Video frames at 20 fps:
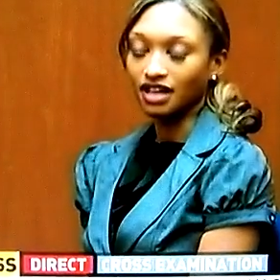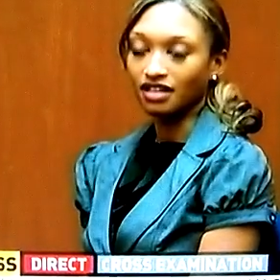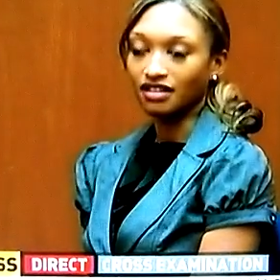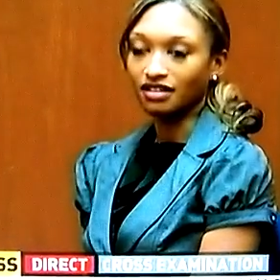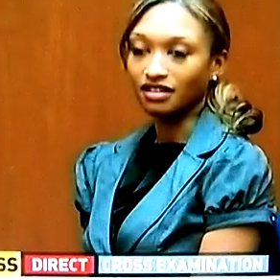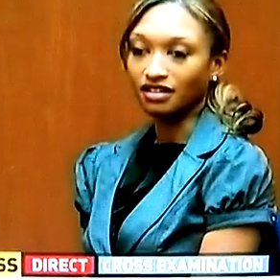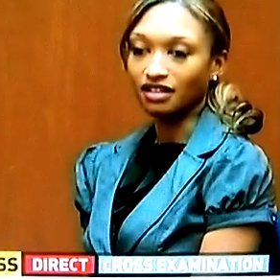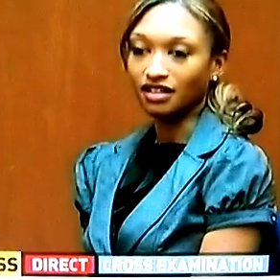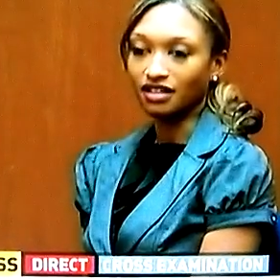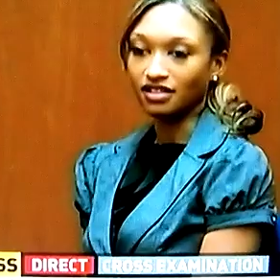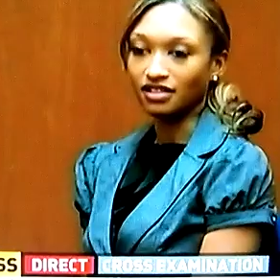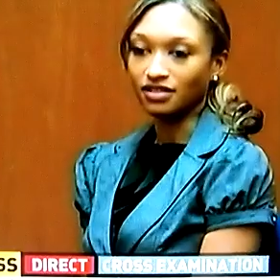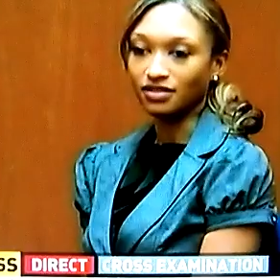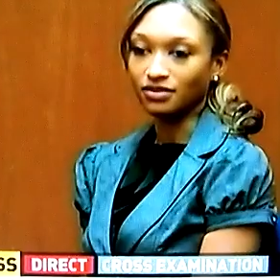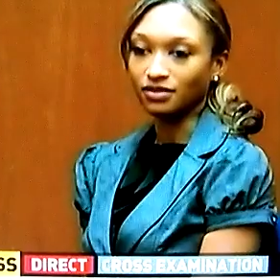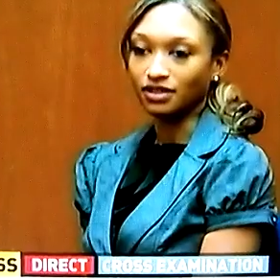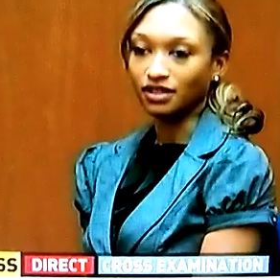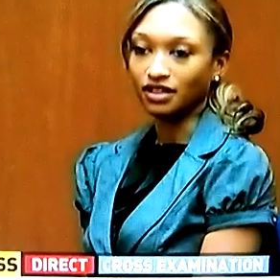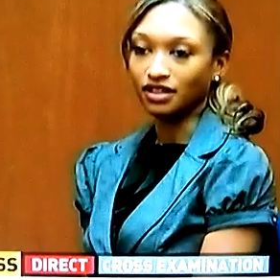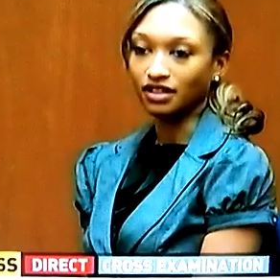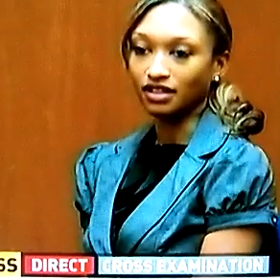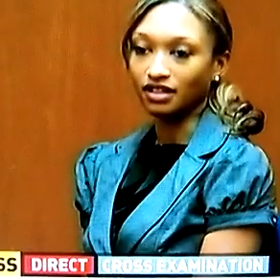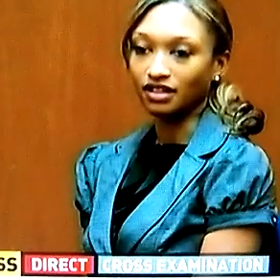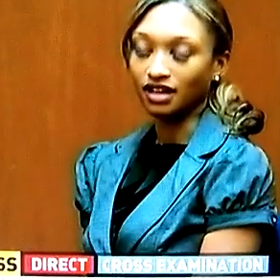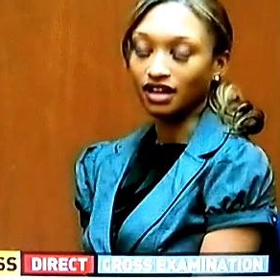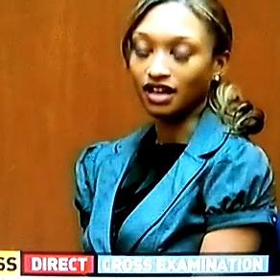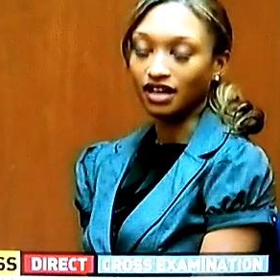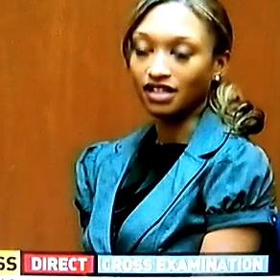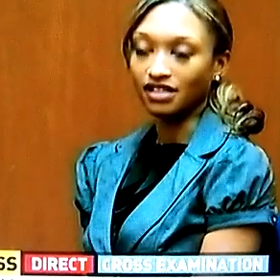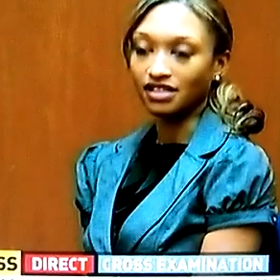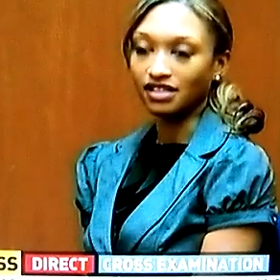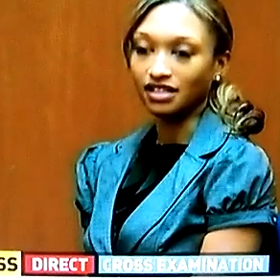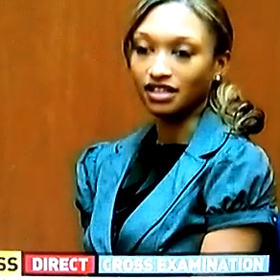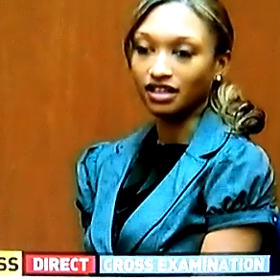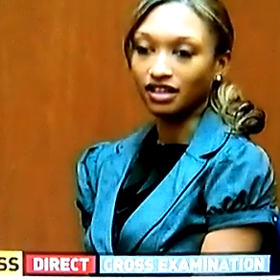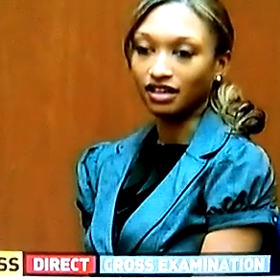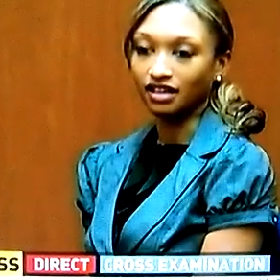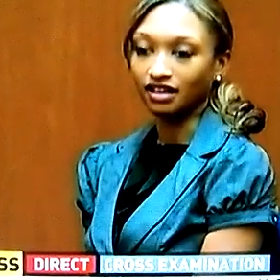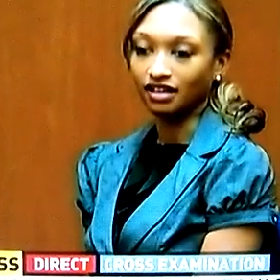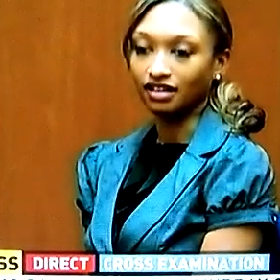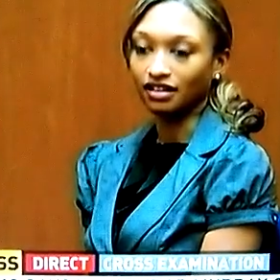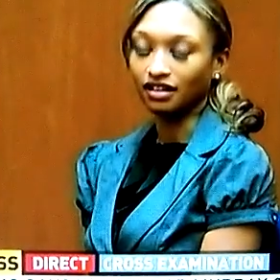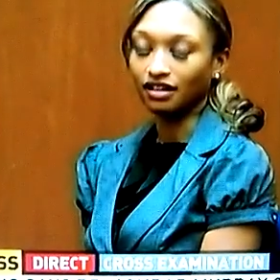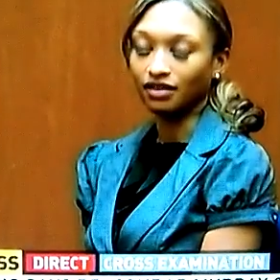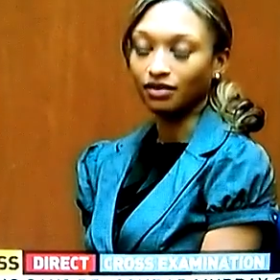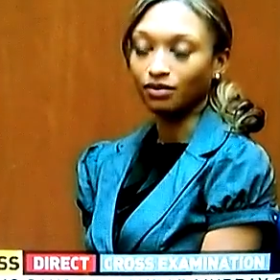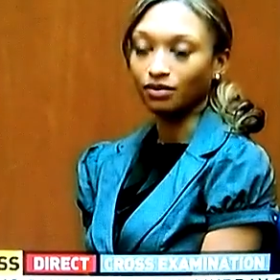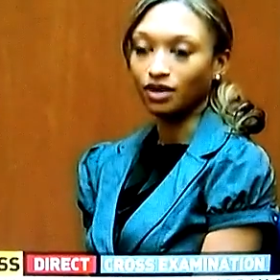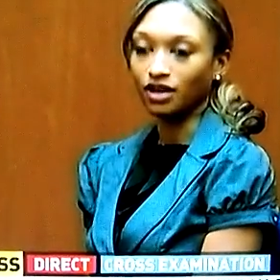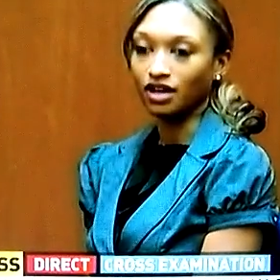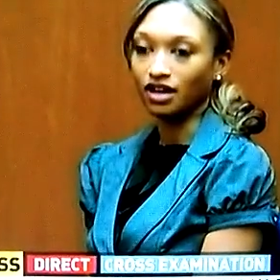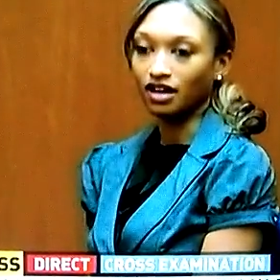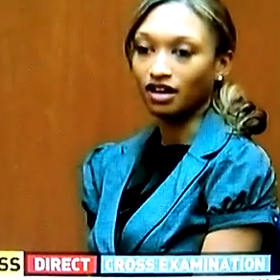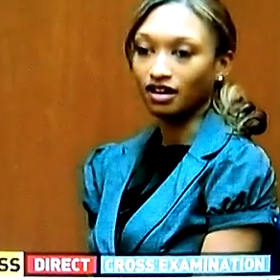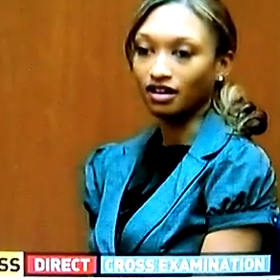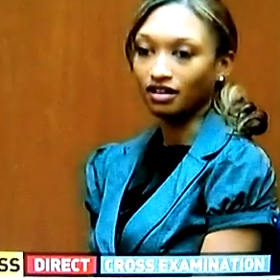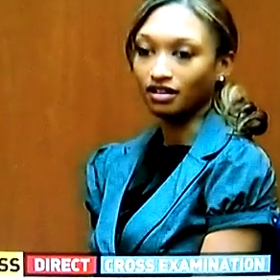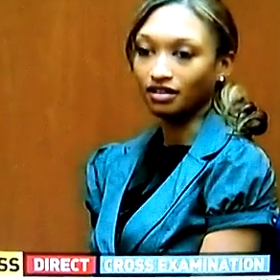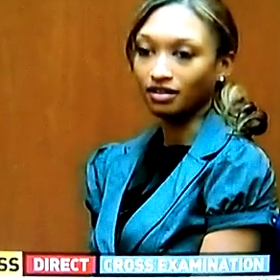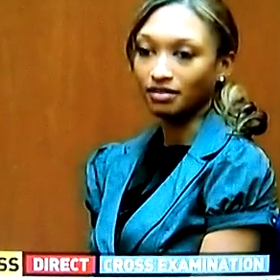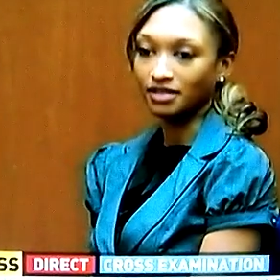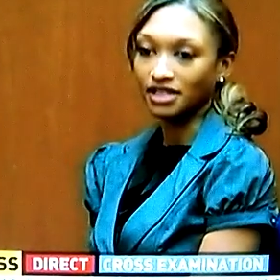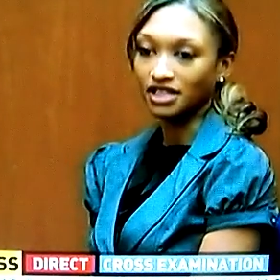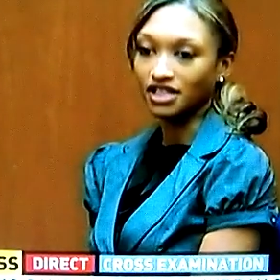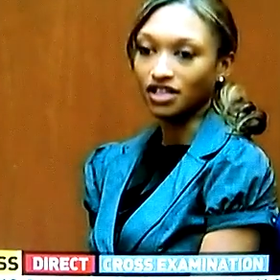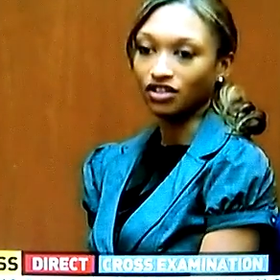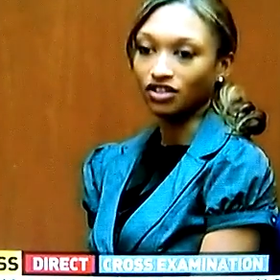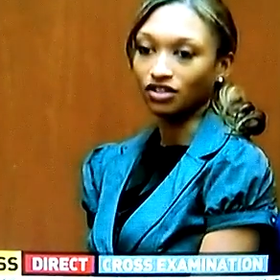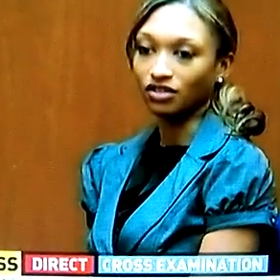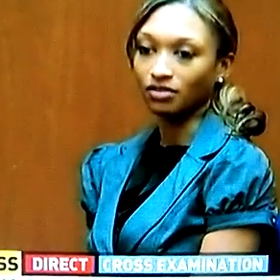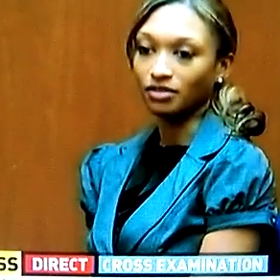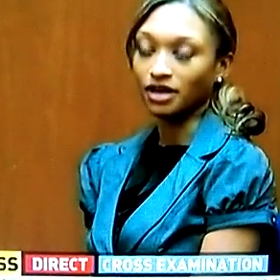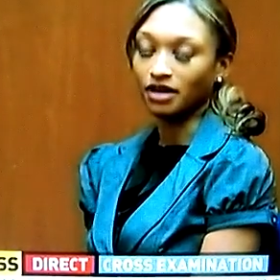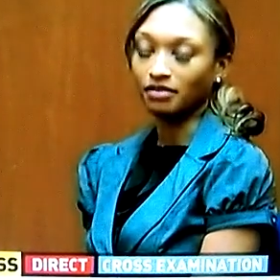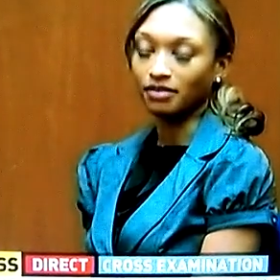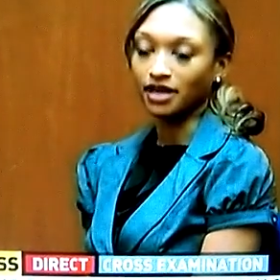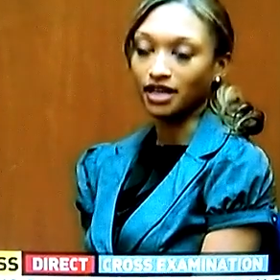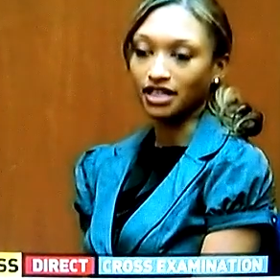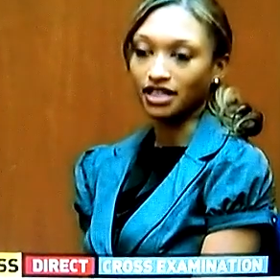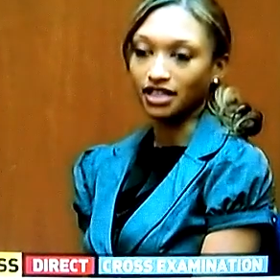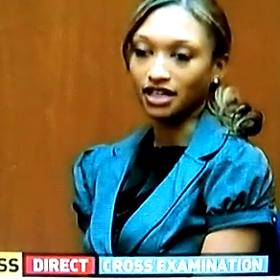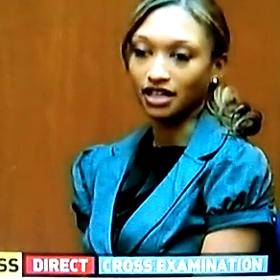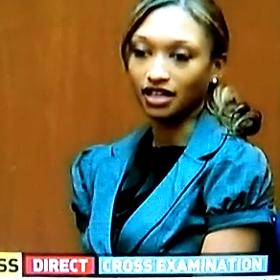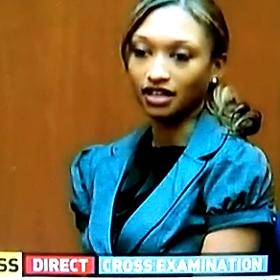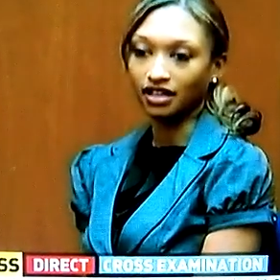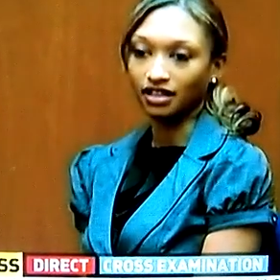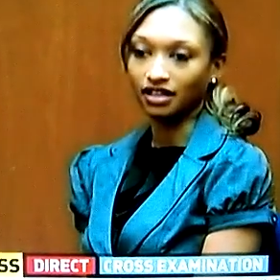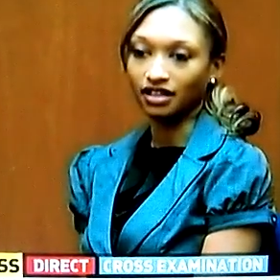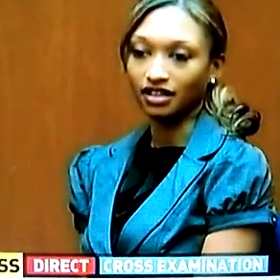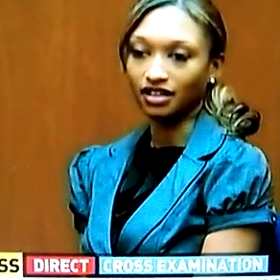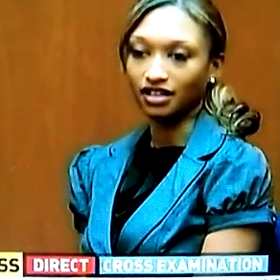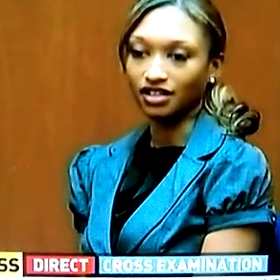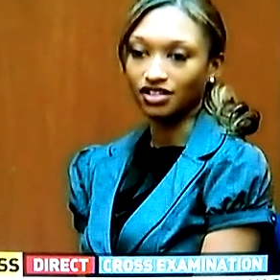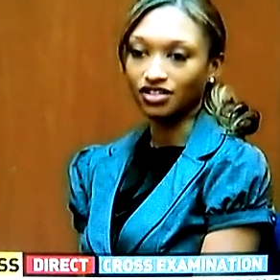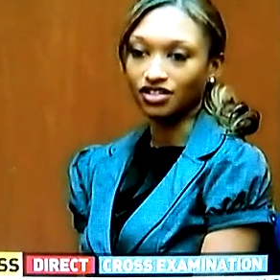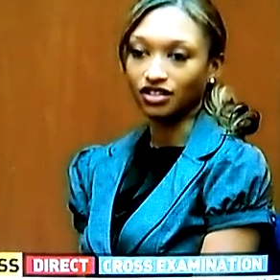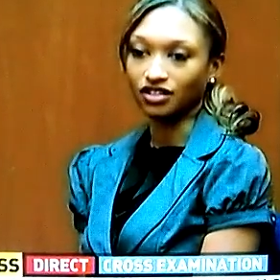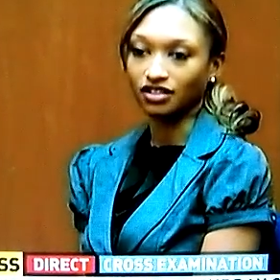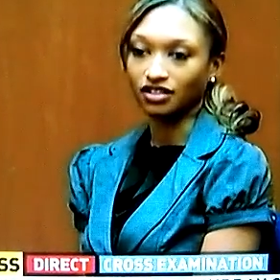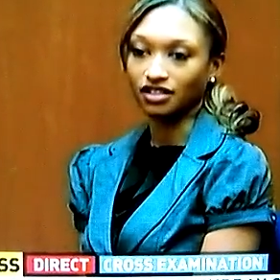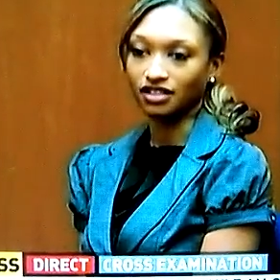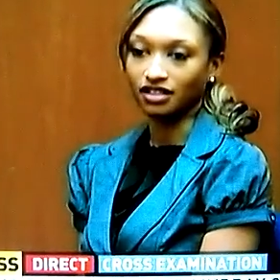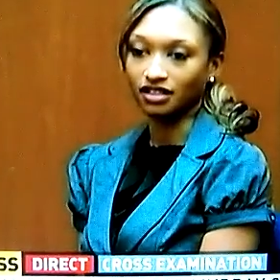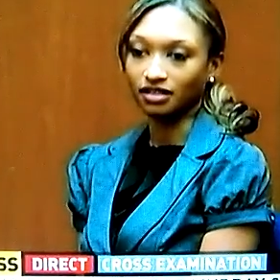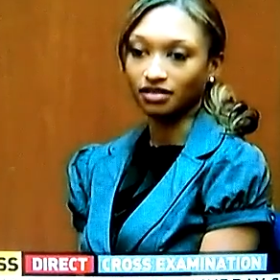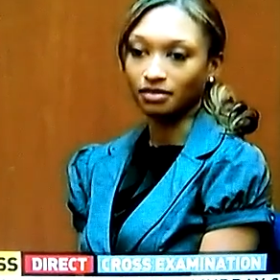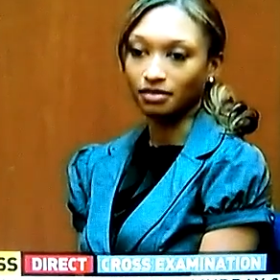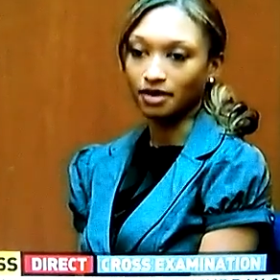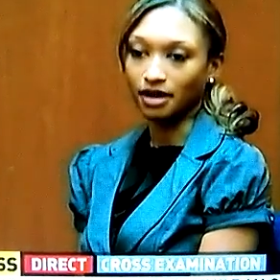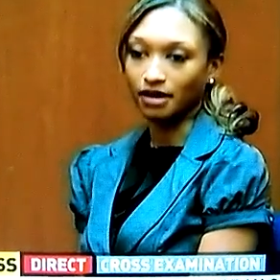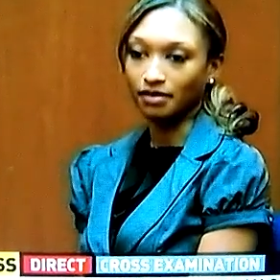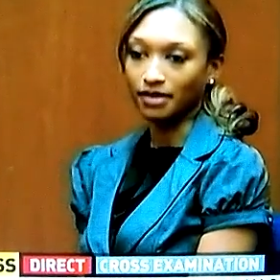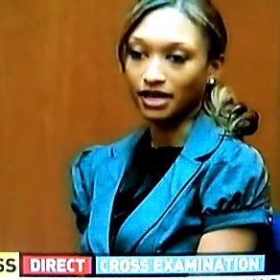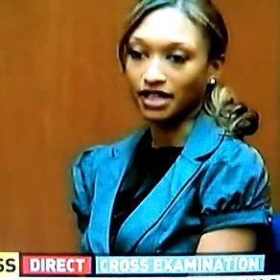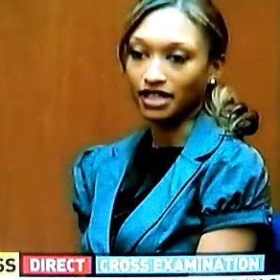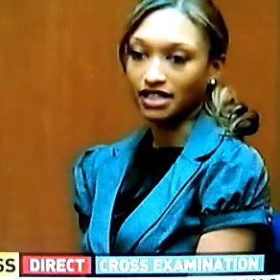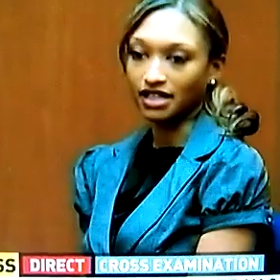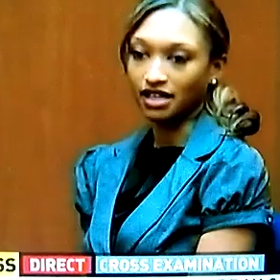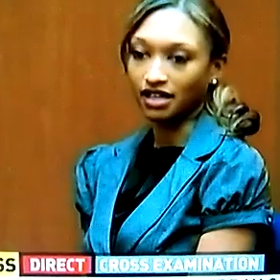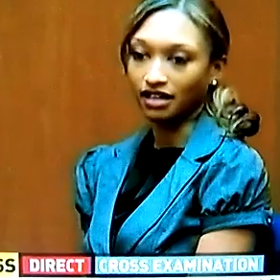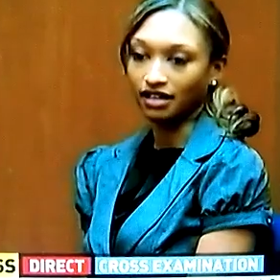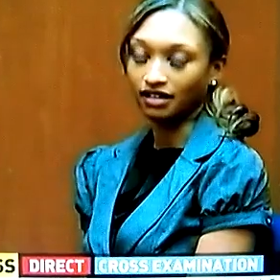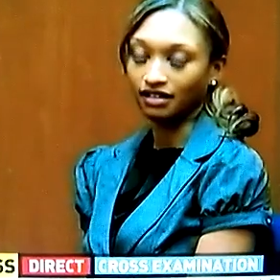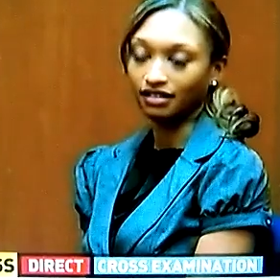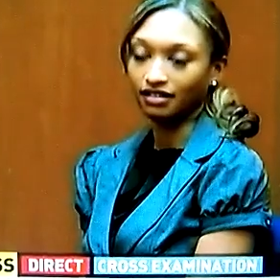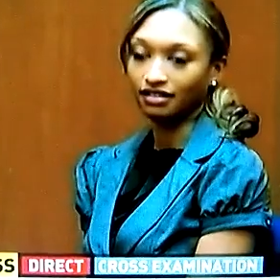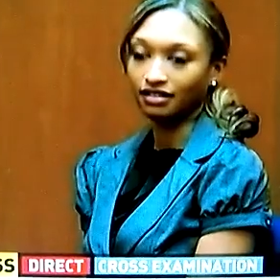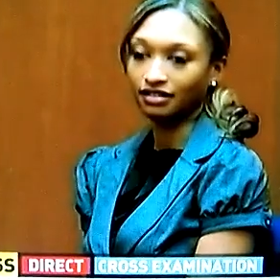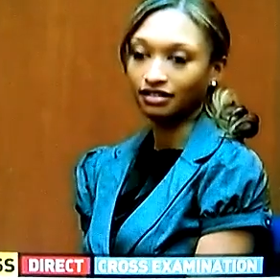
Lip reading: And then that's when I said, well, let me tell you about my day. And I started telling him about my day.